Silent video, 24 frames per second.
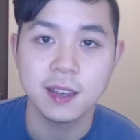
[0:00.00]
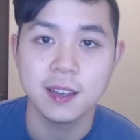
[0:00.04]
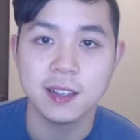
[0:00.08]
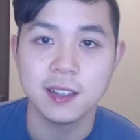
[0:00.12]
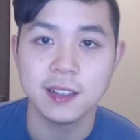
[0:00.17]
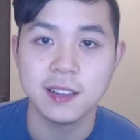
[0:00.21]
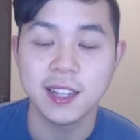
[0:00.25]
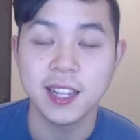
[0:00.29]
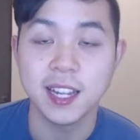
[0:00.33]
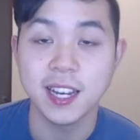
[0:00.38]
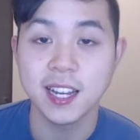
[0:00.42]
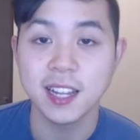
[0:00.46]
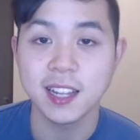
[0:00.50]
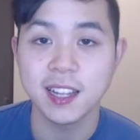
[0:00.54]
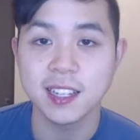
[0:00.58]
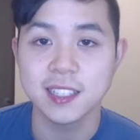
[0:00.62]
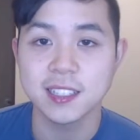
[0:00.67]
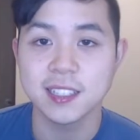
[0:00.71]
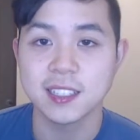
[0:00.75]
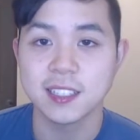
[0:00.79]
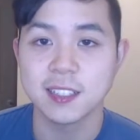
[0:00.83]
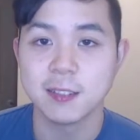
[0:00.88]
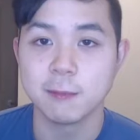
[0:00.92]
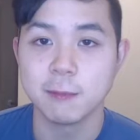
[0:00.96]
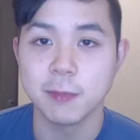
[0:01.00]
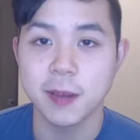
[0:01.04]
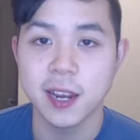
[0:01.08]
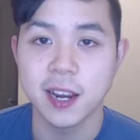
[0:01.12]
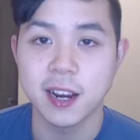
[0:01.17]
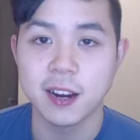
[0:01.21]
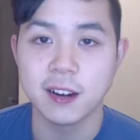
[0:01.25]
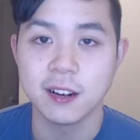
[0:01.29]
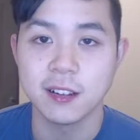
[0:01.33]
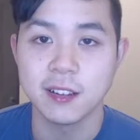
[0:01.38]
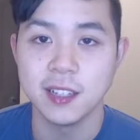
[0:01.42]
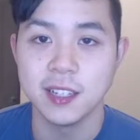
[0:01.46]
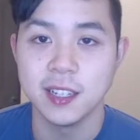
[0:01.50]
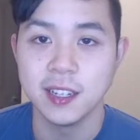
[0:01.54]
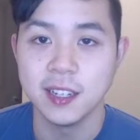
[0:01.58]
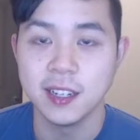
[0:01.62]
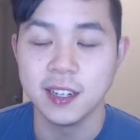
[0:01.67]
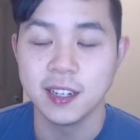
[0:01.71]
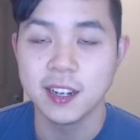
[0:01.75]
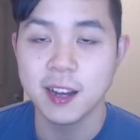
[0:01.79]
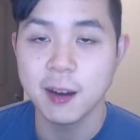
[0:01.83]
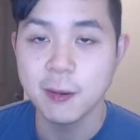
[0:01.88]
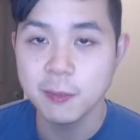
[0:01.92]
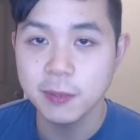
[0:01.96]
Then I like to compare
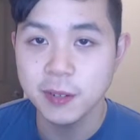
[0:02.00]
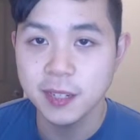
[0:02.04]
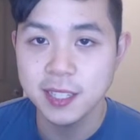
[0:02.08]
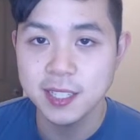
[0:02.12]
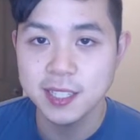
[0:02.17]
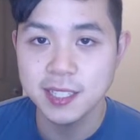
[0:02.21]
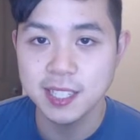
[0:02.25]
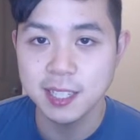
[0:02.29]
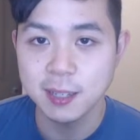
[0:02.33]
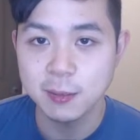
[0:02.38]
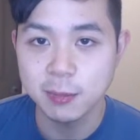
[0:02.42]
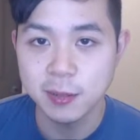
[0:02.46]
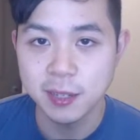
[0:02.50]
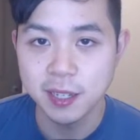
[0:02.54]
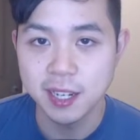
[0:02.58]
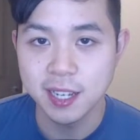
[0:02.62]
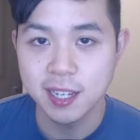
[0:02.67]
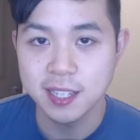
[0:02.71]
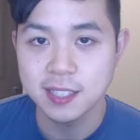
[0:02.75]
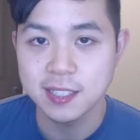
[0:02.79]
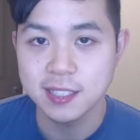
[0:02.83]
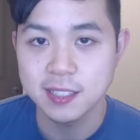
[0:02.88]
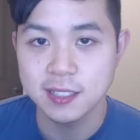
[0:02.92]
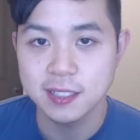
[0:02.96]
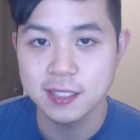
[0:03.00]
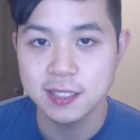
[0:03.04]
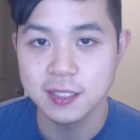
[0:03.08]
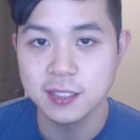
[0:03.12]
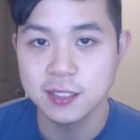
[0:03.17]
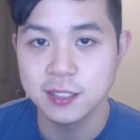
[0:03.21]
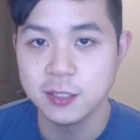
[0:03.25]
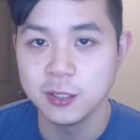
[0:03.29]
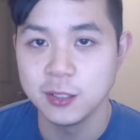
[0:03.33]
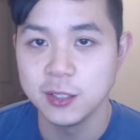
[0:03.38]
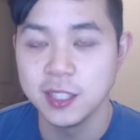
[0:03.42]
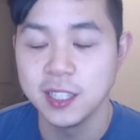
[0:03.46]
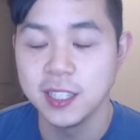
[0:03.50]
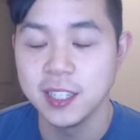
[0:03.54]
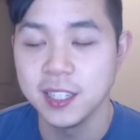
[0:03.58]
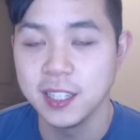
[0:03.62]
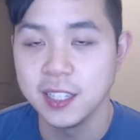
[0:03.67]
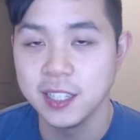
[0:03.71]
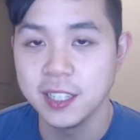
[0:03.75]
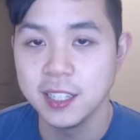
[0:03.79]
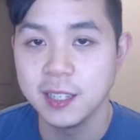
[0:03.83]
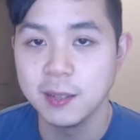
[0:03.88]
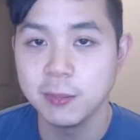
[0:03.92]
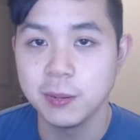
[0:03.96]
the company's EPS to
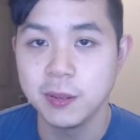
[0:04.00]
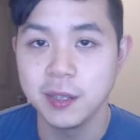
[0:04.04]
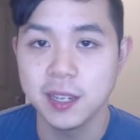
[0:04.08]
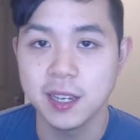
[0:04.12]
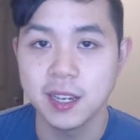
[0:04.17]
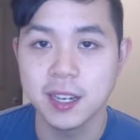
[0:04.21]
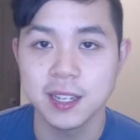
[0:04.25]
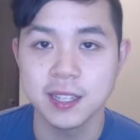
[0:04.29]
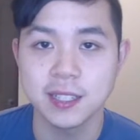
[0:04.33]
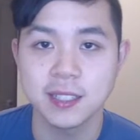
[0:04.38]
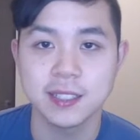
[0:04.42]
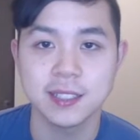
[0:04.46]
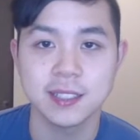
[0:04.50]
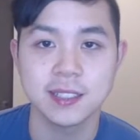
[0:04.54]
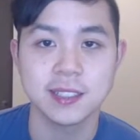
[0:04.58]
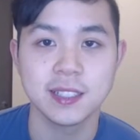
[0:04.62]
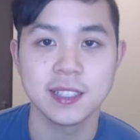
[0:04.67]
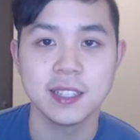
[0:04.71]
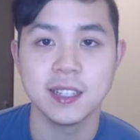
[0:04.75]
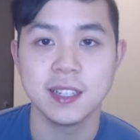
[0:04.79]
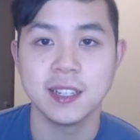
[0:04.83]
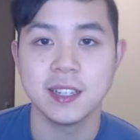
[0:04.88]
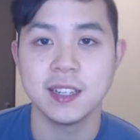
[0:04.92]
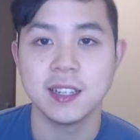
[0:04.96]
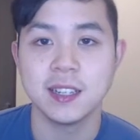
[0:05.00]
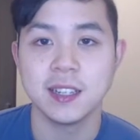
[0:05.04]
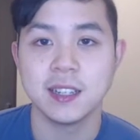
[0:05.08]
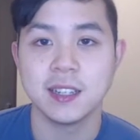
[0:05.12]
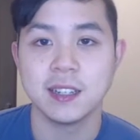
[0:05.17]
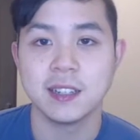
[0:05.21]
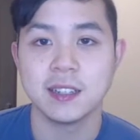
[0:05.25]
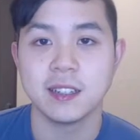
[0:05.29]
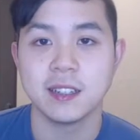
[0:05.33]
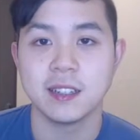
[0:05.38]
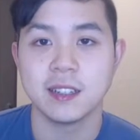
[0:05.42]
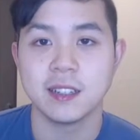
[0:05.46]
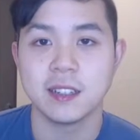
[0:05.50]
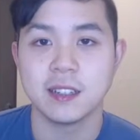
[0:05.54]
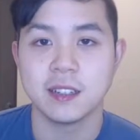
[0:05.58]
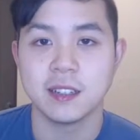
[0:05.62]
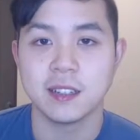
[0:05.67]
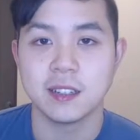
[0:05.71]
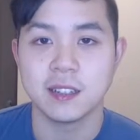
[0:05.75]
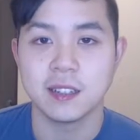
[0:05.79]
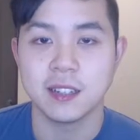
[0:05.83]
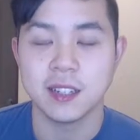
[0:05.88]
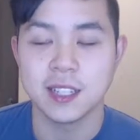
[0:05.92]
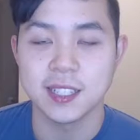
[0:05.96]
the EPS
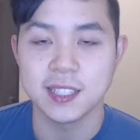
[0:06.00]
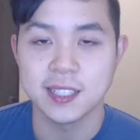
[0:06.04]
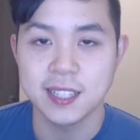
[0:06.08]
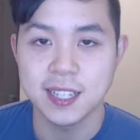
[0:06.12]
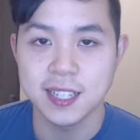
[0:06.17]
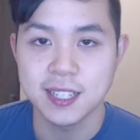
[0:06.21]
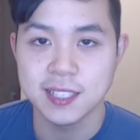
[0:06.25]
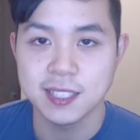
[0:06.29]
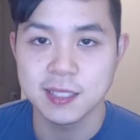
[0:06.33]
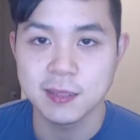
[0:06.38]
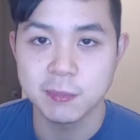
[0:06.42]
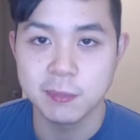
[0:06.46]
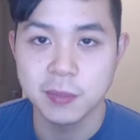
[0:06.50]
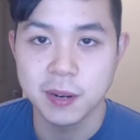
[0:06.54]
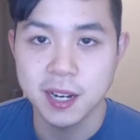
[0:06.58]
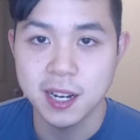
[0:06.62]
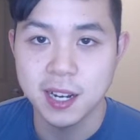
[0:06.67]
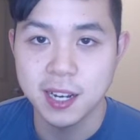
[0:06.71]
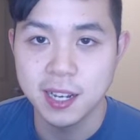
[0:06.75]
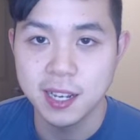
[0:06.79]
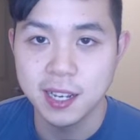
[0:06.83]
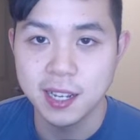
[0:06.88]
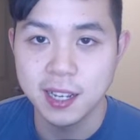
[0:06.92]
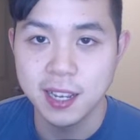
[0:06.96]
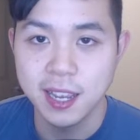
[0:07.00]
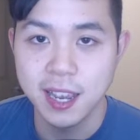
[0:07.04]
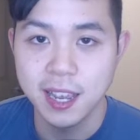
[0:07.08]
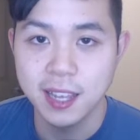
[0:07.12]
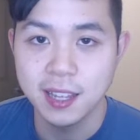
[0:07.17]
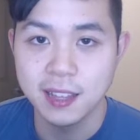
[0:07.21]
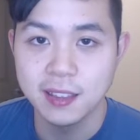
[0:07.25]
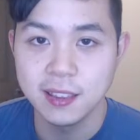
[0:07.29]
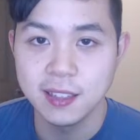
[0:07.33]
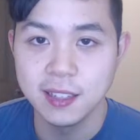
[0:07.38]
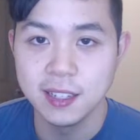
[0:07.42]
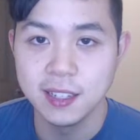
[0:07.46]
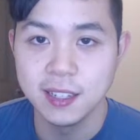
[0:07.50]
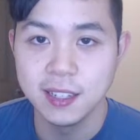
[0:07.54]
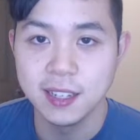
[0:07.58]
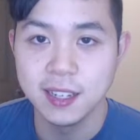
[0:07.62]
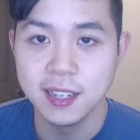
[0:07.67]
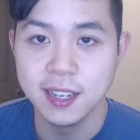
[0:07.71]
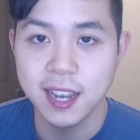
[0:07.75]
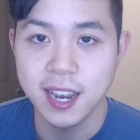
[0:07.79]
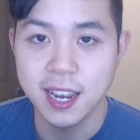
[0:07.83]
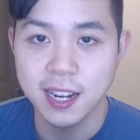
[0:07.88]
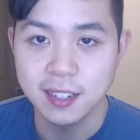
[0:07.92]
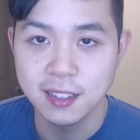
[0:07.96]
assessed by
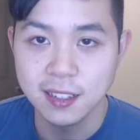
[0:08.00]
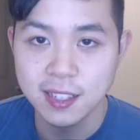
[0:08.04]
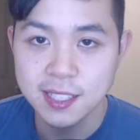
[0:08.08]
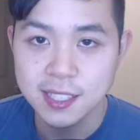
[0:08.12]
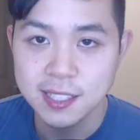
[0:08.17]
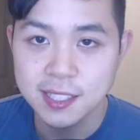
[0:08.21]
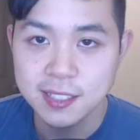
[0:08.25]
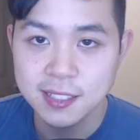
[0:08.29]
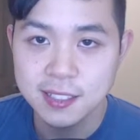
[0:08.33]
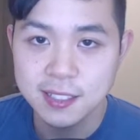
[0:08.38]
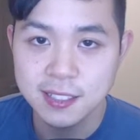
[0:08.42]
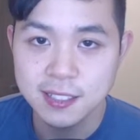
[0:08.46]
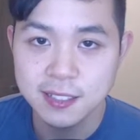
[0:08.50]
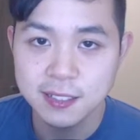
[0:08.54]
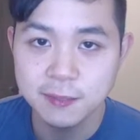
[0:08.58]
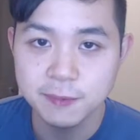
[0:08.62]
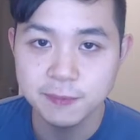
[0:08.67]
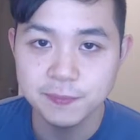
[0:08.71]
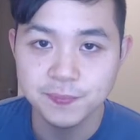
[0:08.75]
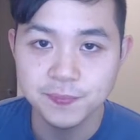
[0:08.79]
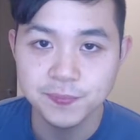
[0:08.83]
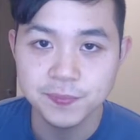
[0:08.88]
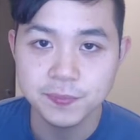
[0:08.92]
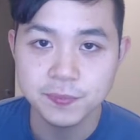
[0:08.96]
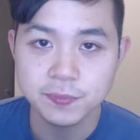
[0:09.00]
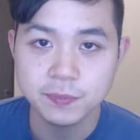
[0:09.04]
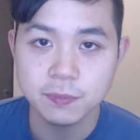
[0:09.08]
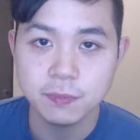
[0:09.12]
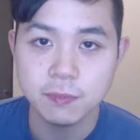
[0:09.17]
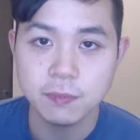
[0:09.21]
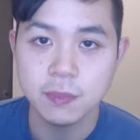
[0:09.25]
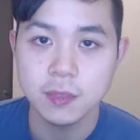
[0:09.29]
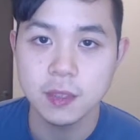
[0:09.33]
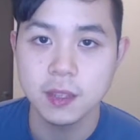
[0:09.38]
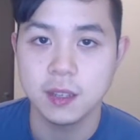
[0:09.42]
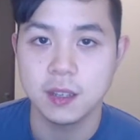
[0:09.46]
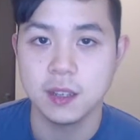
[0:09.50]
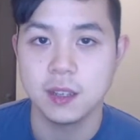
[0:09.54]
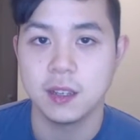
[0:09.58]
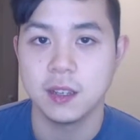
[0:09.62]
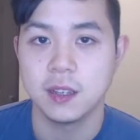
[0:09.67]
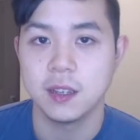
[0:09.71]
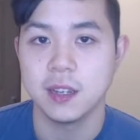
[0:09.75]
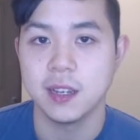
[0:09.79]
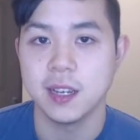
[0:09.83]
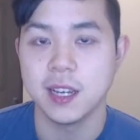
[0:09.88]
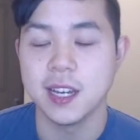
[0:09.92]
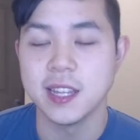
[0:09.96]
the analysts.
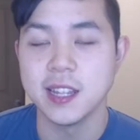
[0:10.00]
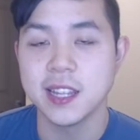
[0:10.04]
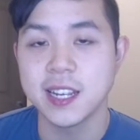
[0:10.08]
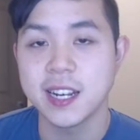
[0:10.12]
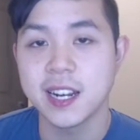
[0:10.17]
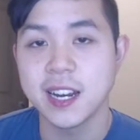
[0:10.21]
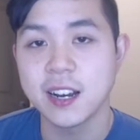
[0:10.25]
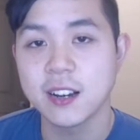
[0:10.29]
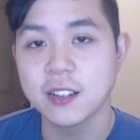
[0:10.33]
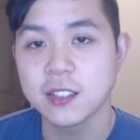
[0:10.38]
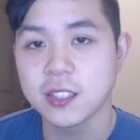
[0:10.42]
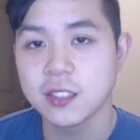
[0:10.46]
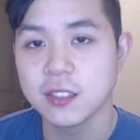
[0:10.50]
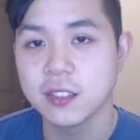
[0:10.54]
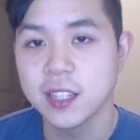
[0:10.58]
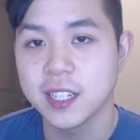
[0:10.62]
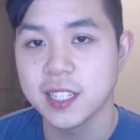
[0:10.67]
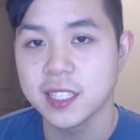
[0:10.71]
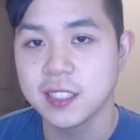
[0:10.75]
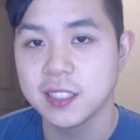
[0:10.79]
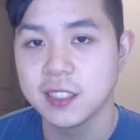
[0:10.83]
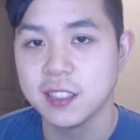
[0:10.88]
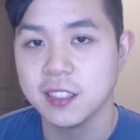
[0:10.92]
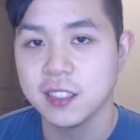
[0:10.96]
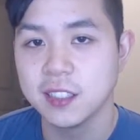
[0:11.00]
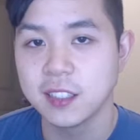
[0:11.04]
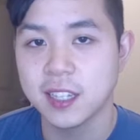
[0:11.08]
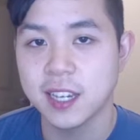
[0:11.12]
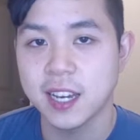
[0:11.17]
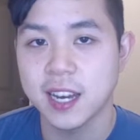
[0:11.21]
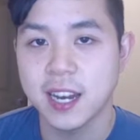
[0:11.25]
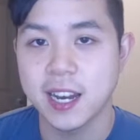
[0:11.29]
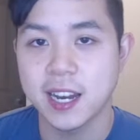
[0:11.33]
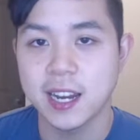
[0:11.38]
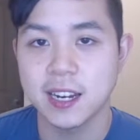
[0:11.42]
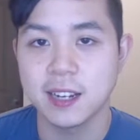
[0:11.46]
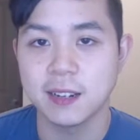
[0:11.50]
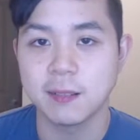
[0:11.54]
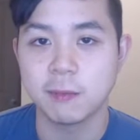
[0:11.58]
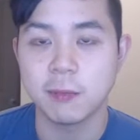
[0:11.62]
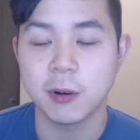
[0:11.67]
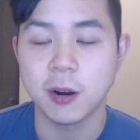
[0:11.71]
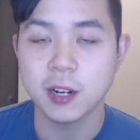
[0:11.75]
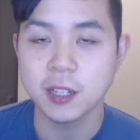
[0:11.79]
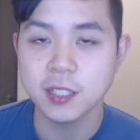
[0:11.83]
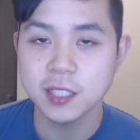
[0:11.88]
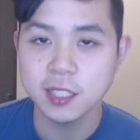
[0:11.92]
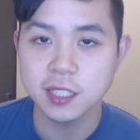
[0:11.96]
And then I also like to look at
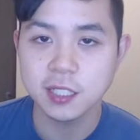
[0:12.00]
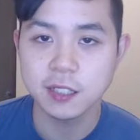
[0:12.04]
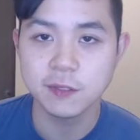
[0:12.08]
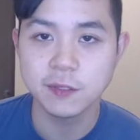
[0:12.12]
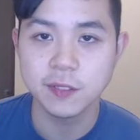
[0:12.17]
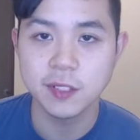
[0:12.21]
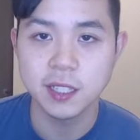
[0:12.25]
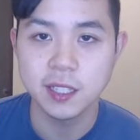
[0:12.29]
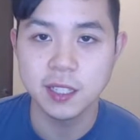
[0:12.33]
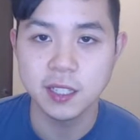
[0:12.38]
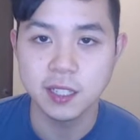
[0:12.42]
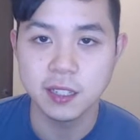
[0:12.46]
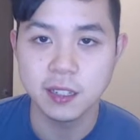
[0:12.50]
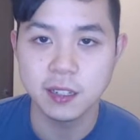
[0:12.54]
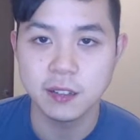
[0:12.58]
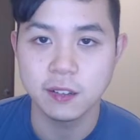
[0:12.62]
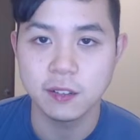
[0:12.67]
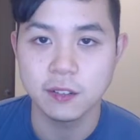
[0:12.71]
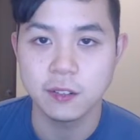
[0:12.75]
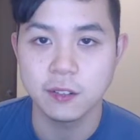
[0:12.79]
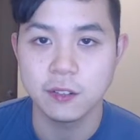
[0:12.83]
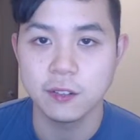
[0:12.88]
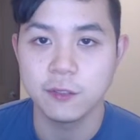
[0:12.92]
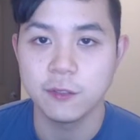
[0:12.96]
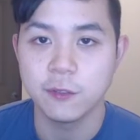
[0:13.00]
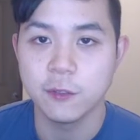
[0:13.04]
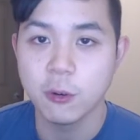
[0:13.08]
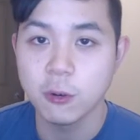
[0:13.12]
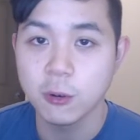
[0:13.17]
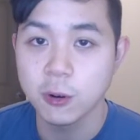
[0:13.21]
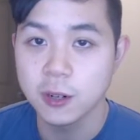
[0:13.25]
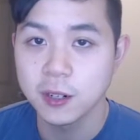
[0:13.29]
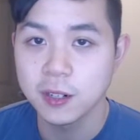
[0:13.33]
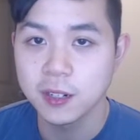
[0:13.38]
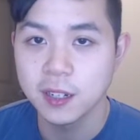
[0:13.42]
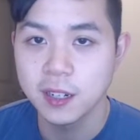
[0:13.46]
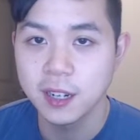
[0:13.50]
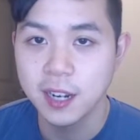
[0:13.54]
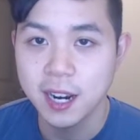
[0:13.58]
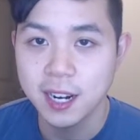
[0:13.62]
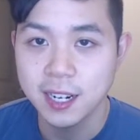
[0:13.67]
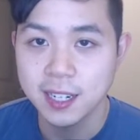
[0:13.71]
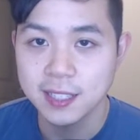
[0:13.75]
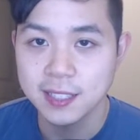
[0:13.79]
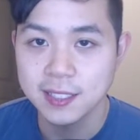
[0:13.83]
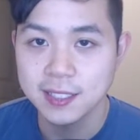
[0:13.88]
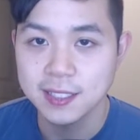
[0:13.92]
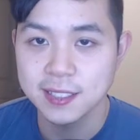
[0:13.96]
parts of the forward
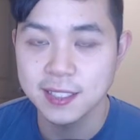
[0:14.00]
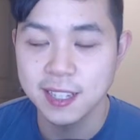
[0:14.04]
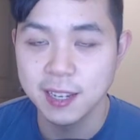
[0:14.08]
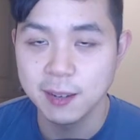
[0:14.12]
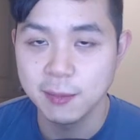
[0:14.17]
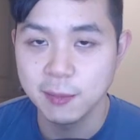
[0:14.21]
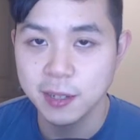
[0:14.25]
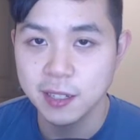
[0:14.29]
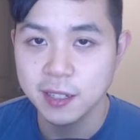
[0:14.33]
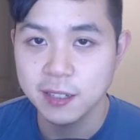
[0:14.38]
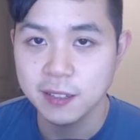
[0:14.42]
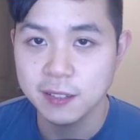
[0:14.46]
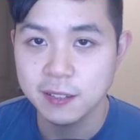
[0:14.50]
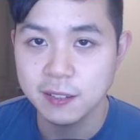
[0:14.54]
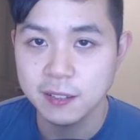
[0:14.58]
guidance statement.